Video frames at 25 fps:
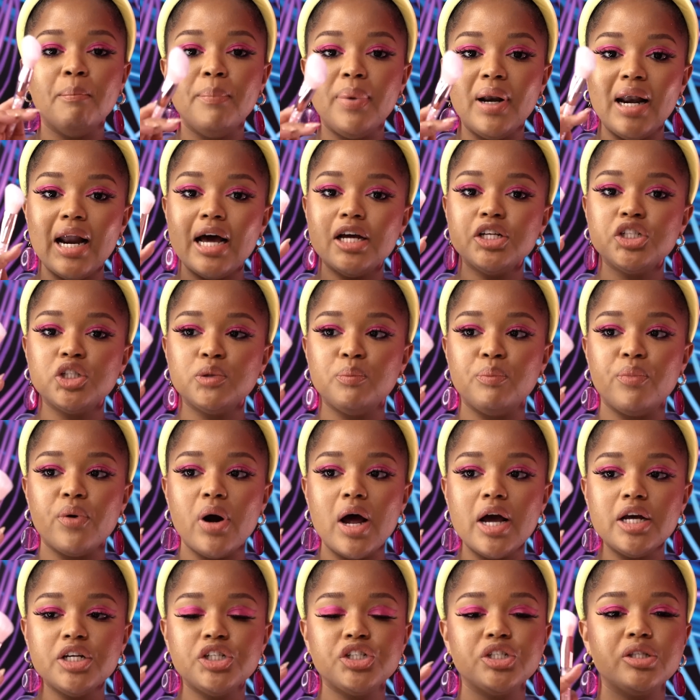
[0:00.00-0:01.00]
blush
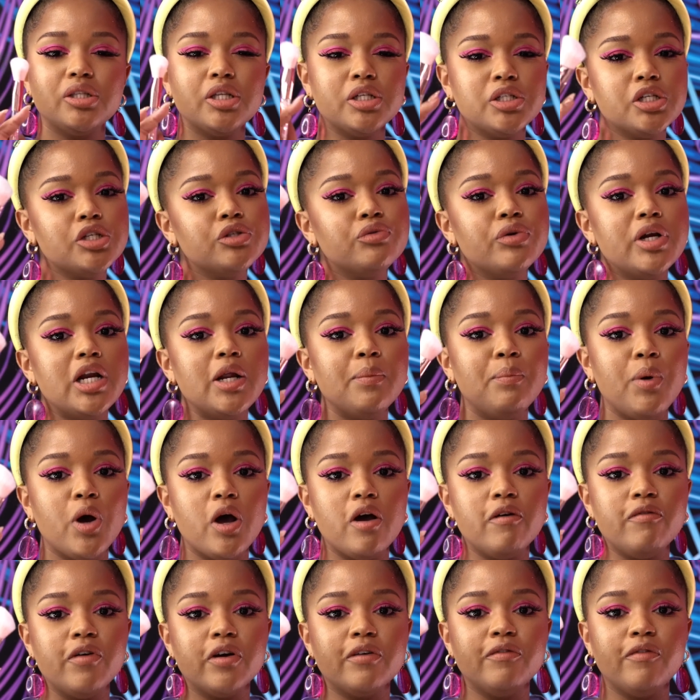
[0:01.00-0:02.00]
brush. This is really
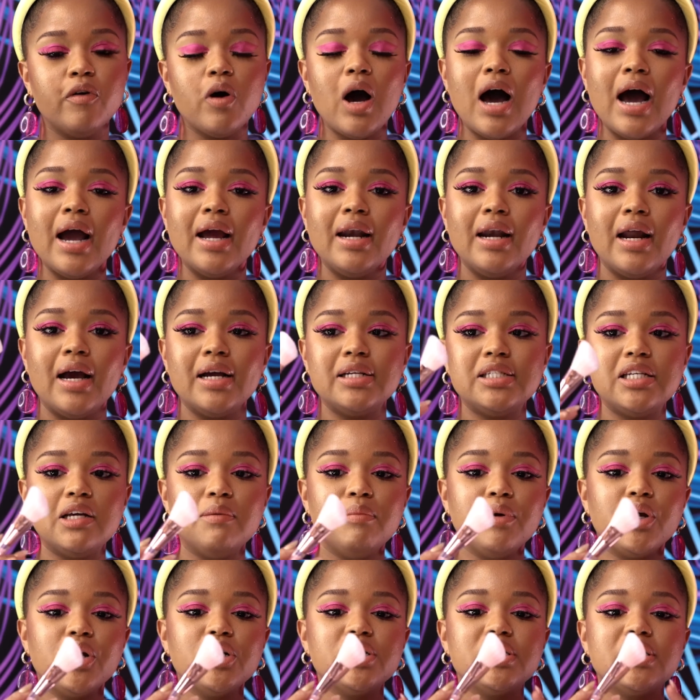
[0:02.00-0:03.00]
perfect for
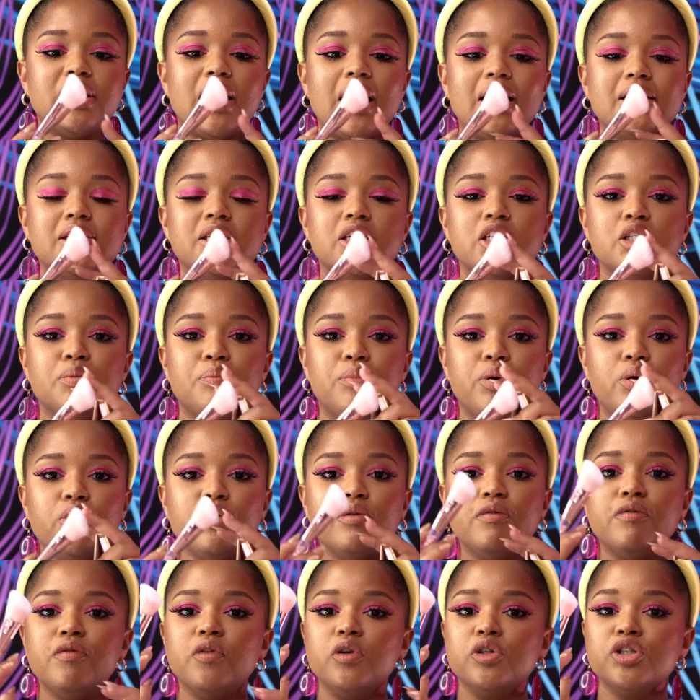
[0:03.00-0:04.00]
highlighting because it has this
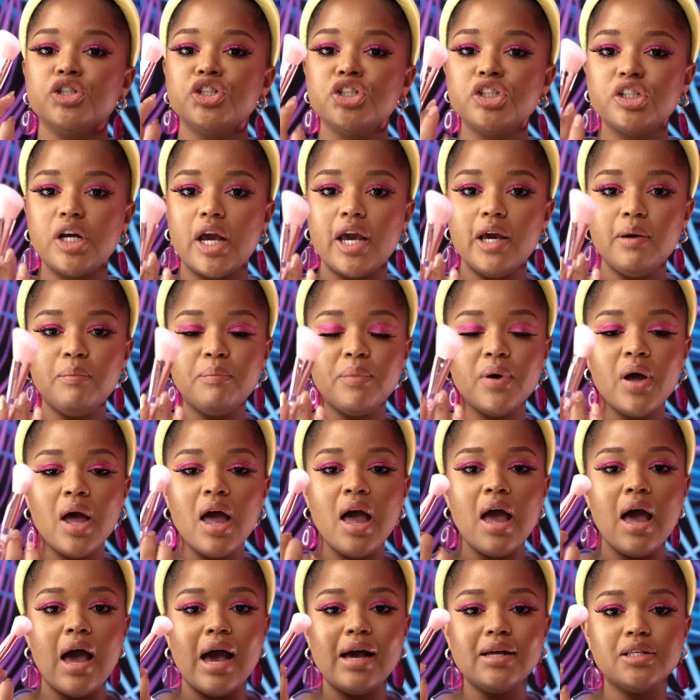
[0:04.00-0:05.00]
beautiful shape,
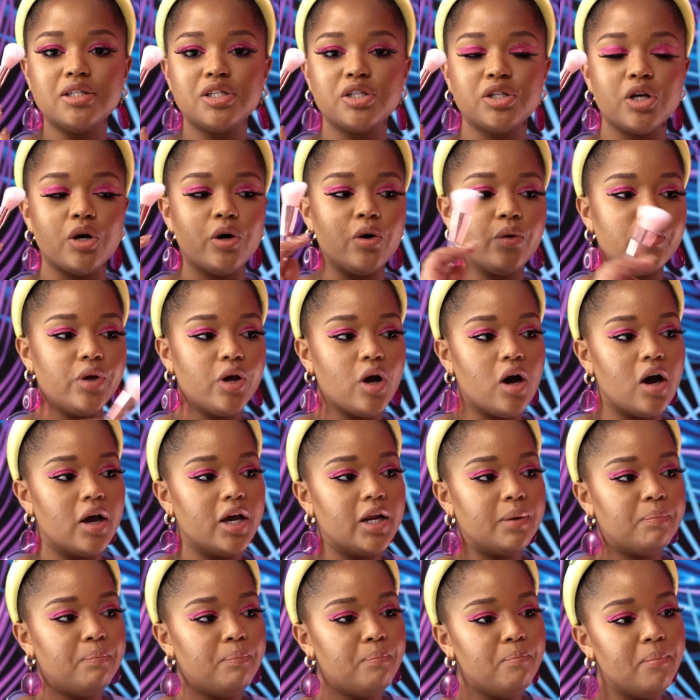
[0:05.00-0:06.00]
and so yeah,
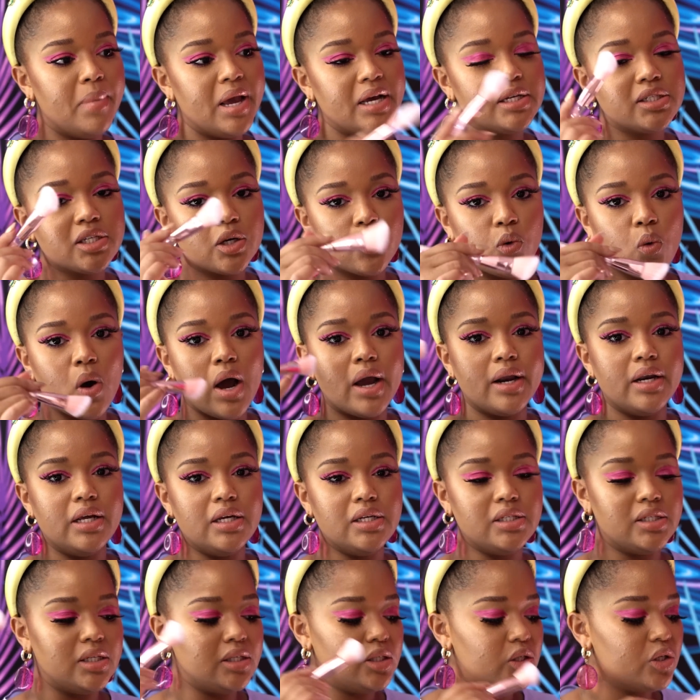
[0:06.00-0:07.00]
it makes it quite
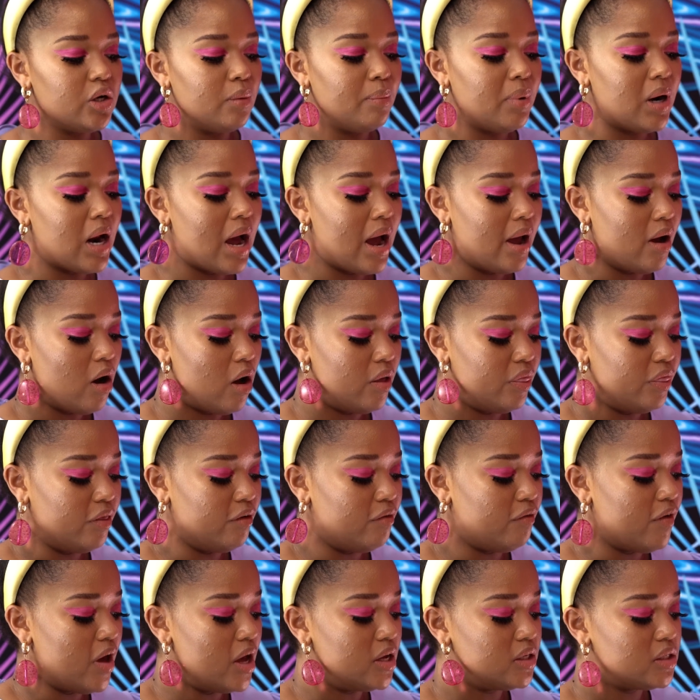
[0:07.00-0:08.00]
easy to apply on
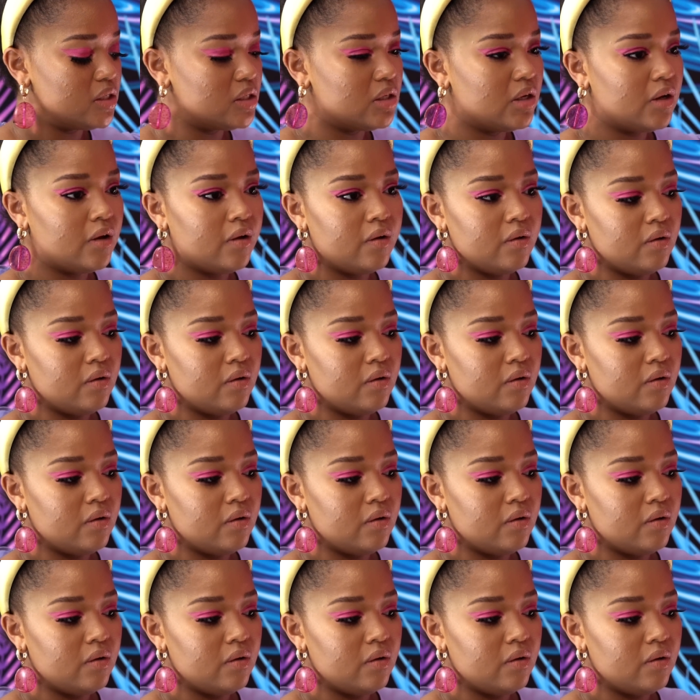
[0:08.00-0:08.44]
the face.